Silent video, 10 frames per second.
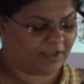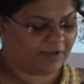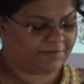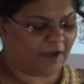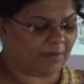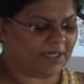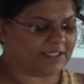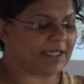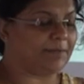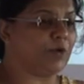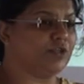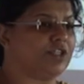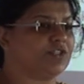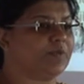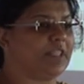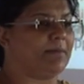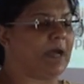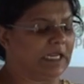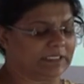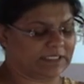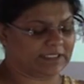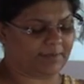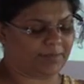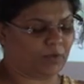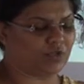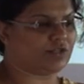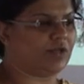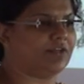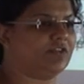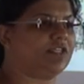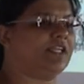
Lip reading: formalist approaches with a Marxist approach to literature.